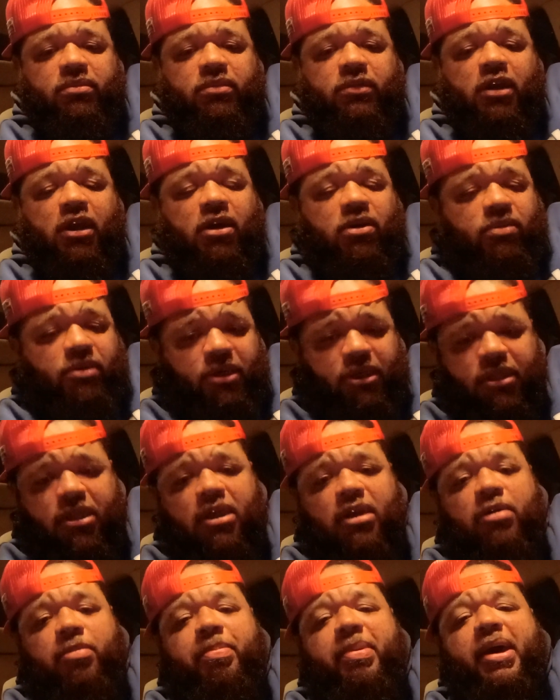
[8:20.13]
They gonna get
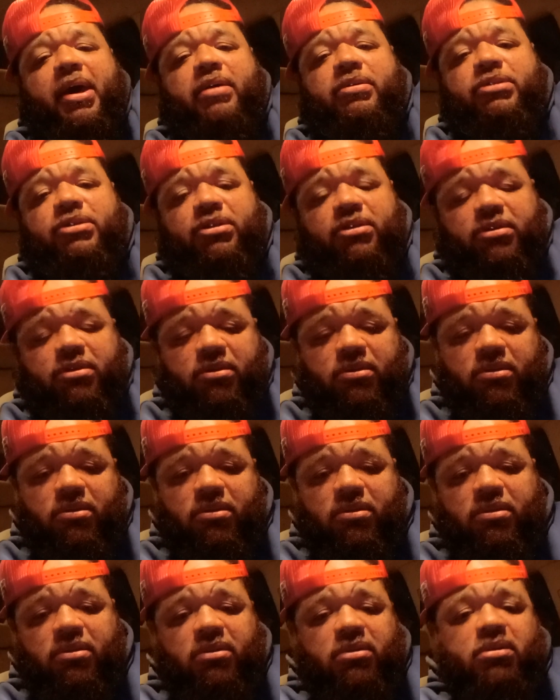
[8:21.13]
that about you.
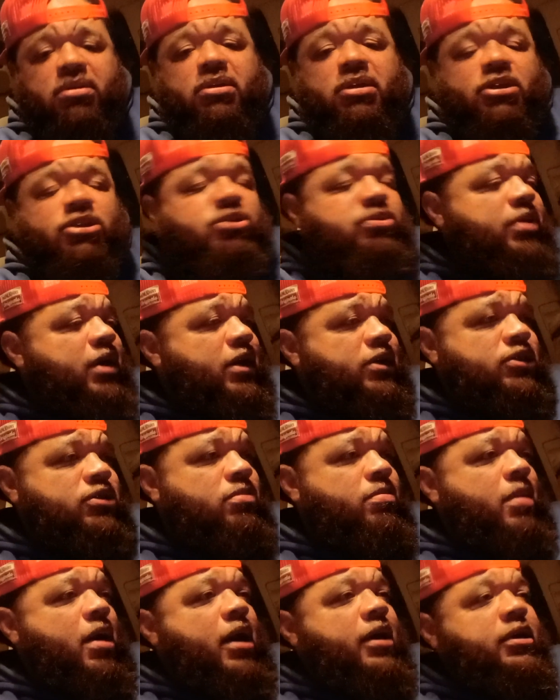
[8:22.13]
Unless you got
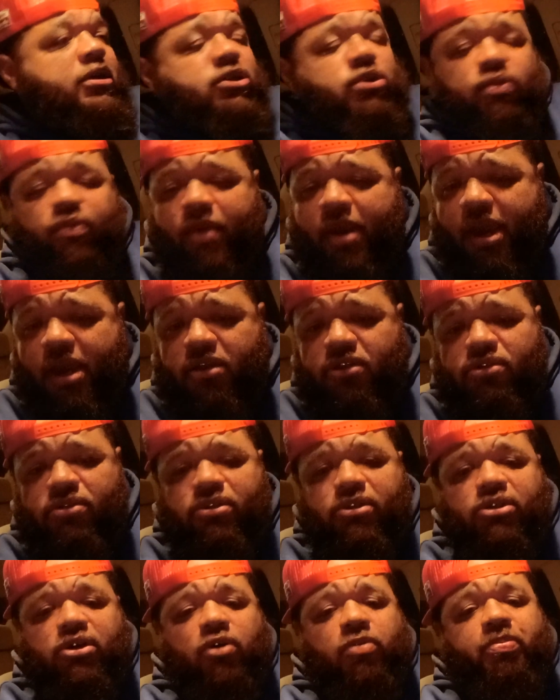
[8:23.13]
somebody that's around you
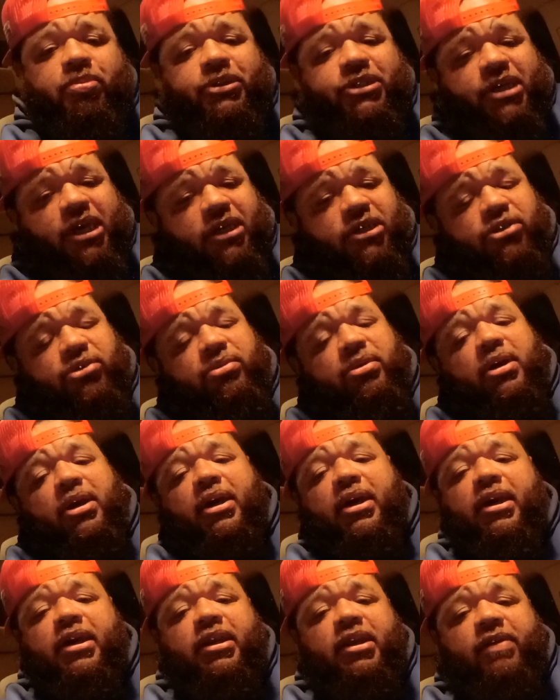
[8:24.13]
that's gonna protect you.
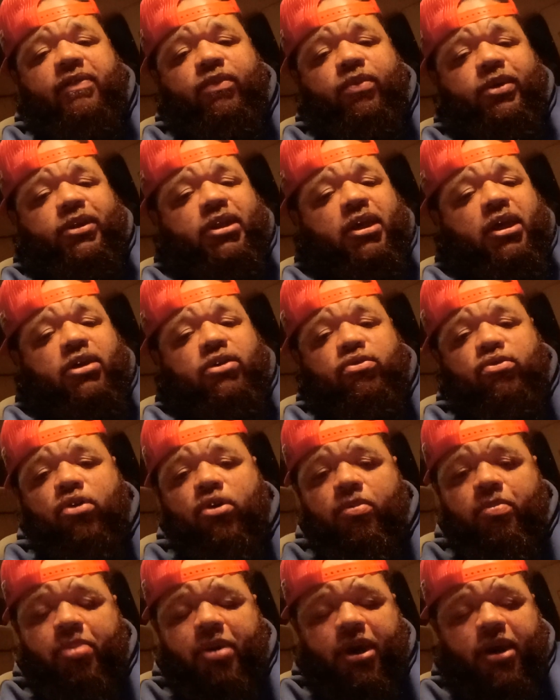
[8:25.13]
And even with that, you
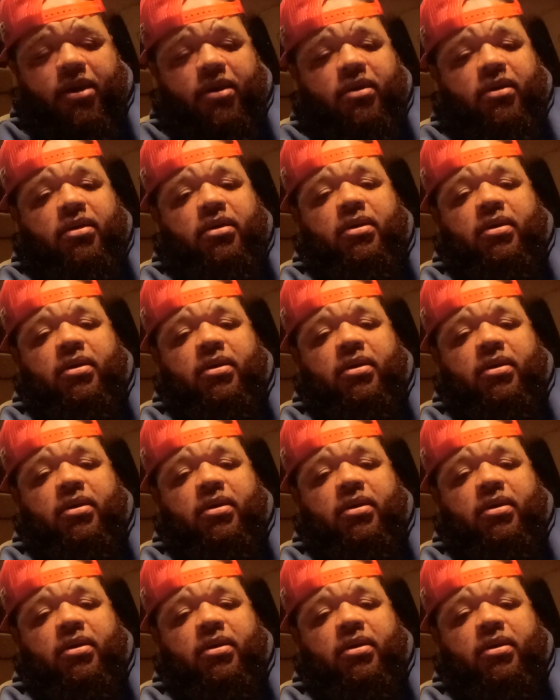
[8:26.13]
gonna pay.